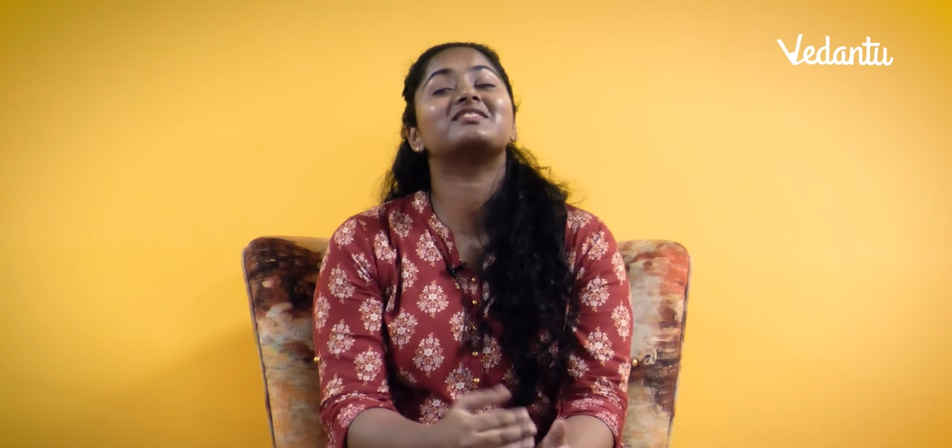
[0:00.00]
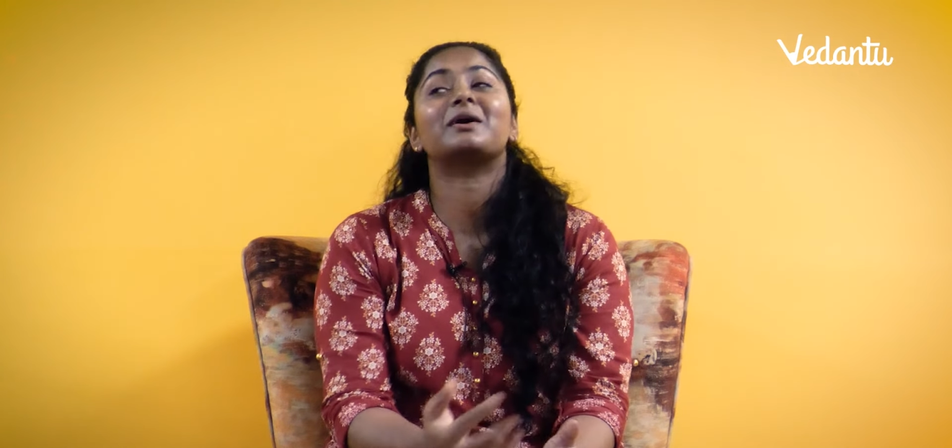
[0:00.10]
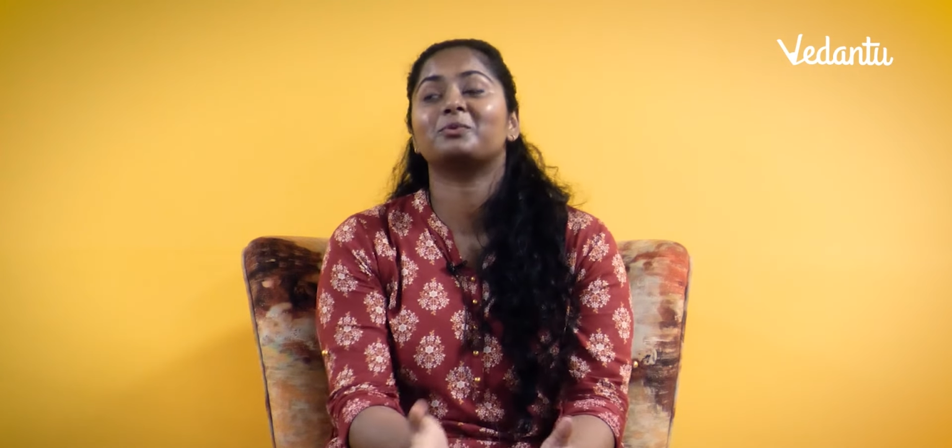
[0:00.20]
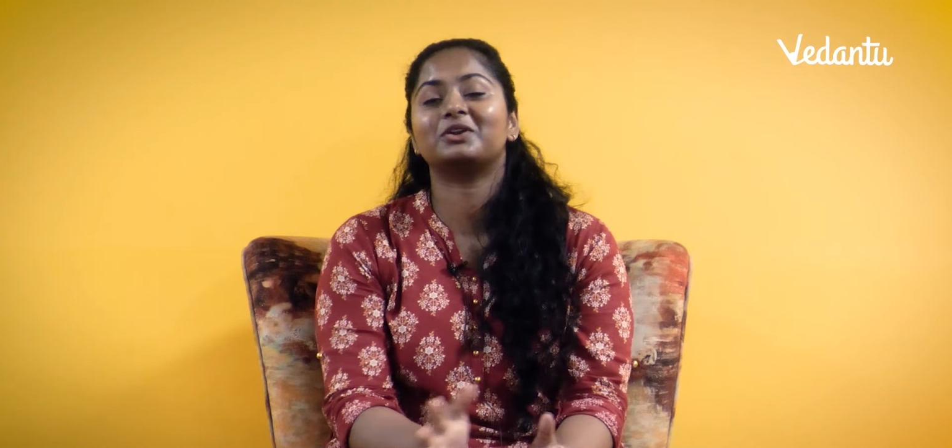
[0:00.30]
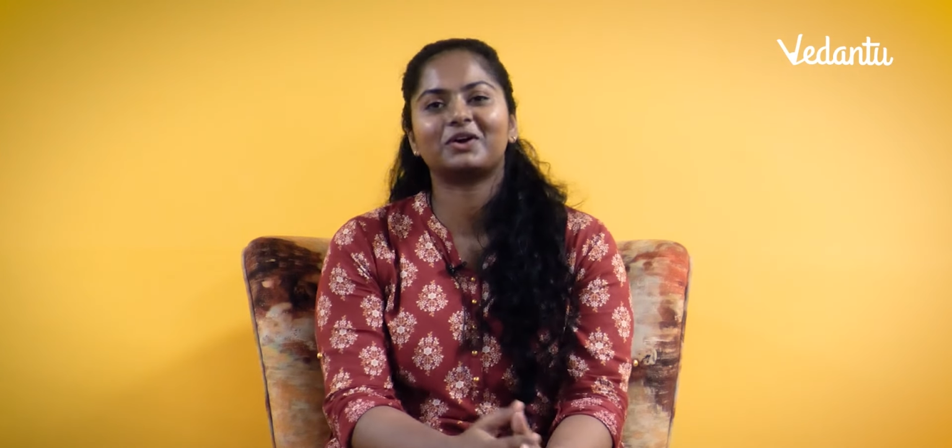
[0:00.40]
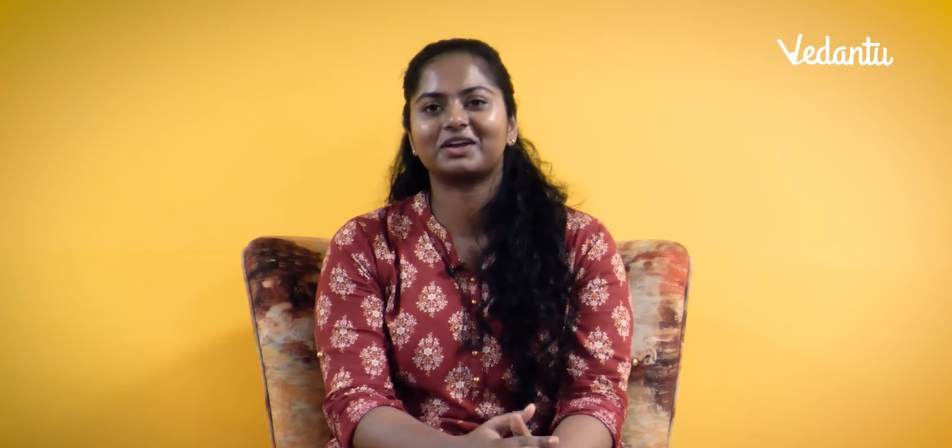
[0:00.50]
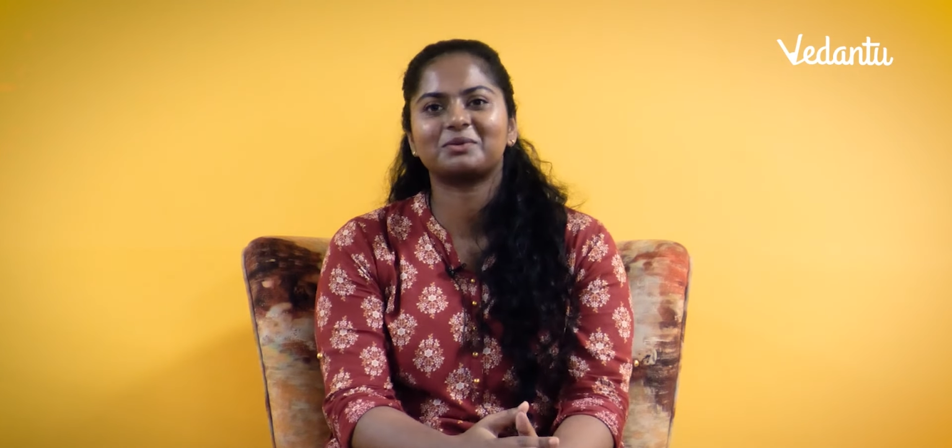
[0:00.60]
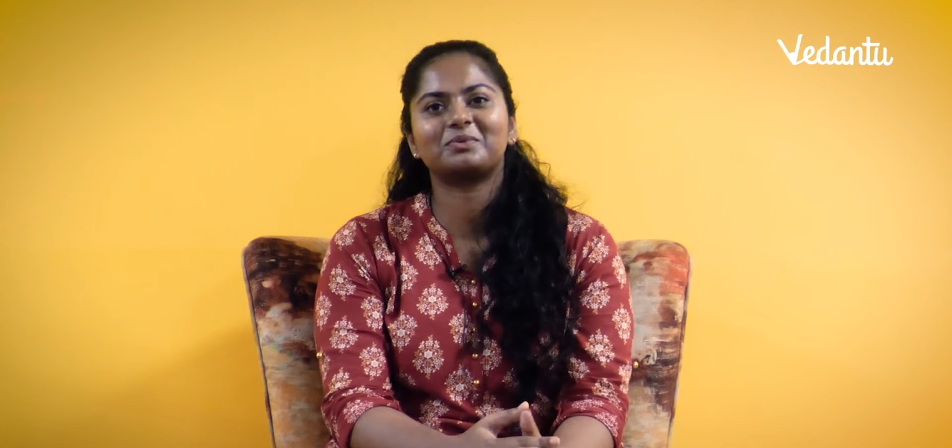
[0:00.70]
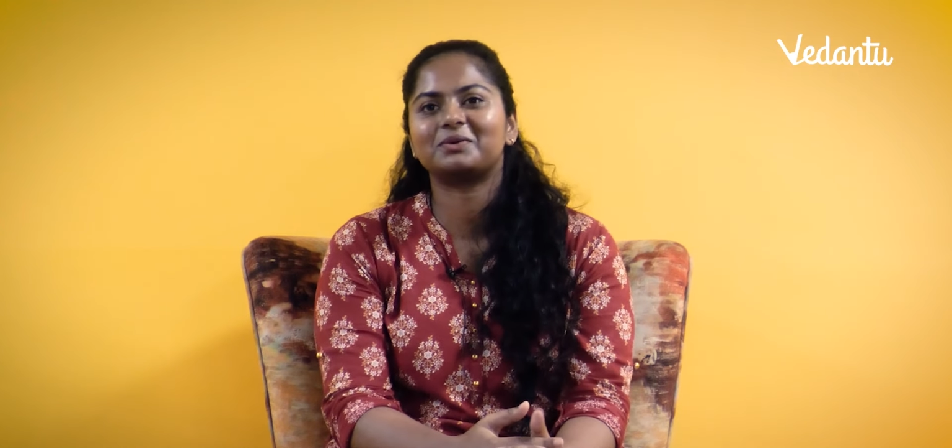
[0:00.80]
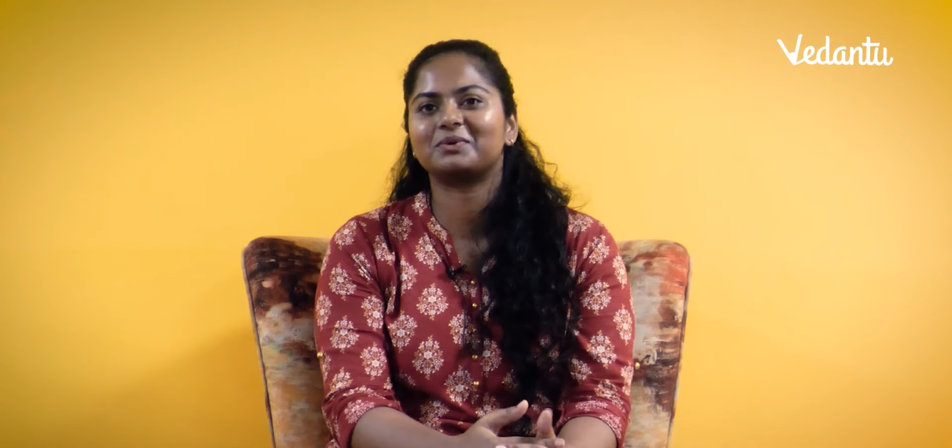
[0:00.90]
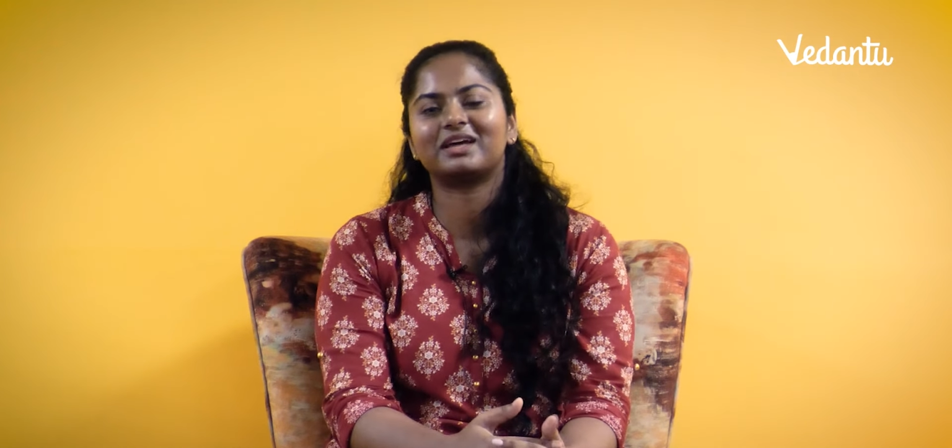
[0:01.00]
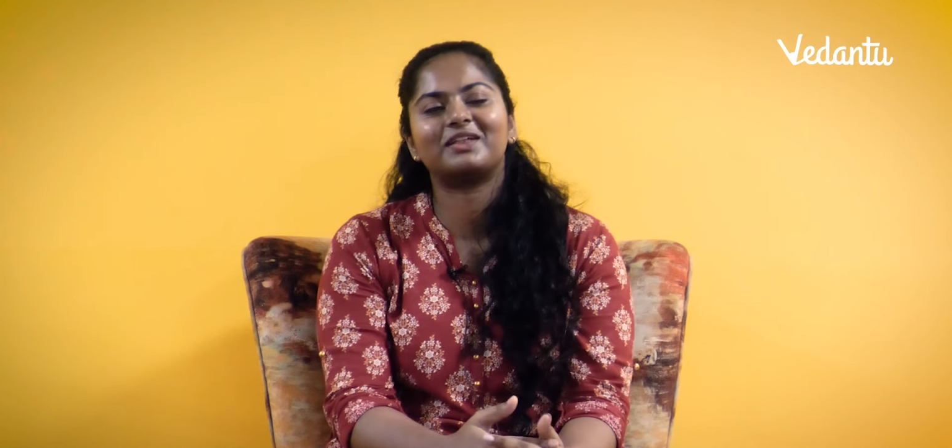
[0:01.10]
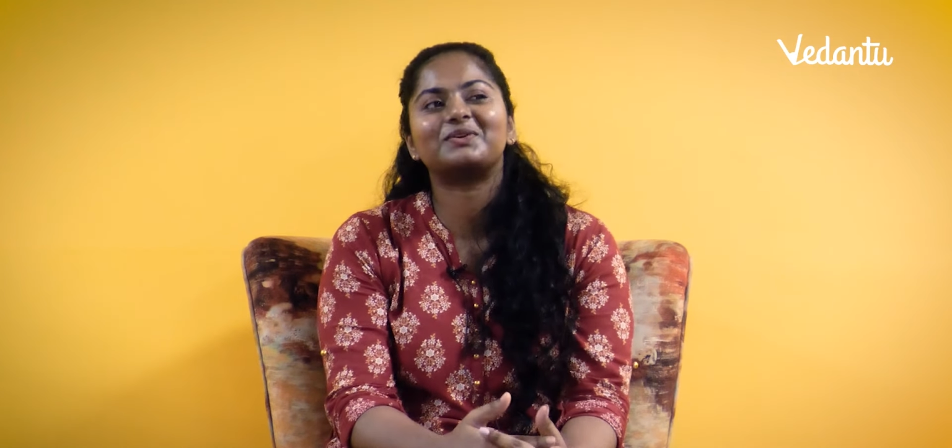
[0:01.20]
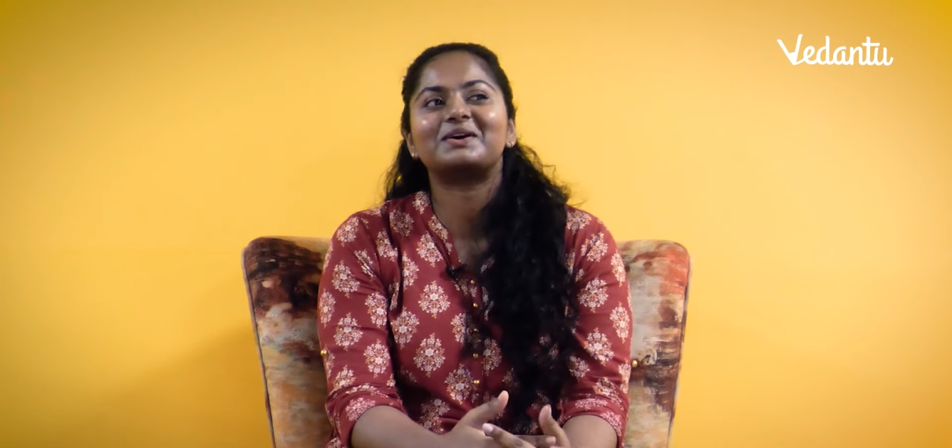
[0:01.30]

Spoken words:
someone talking about Vedantu,